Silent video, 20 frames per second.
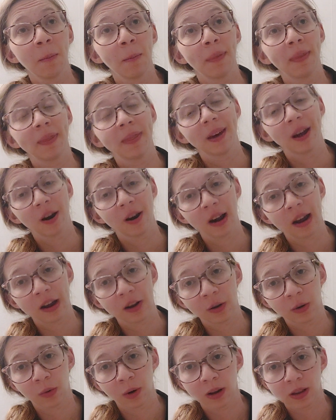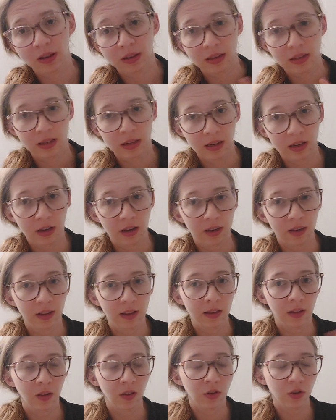but there are other ones
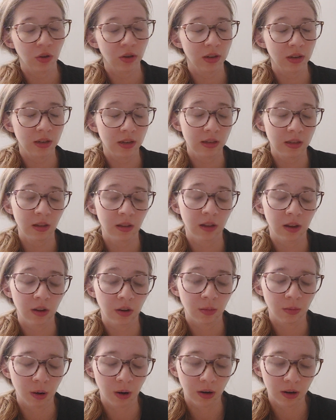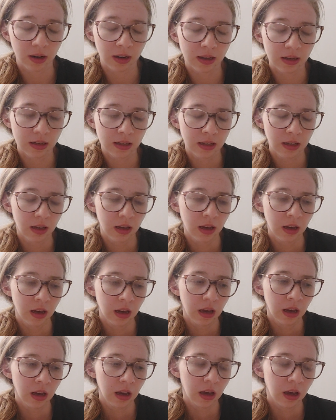that also exist on other markets.
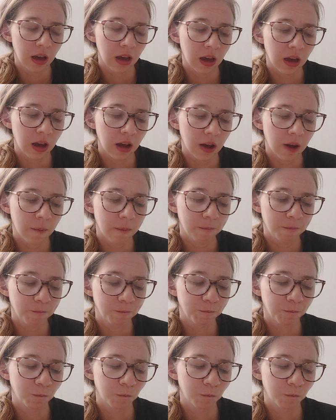So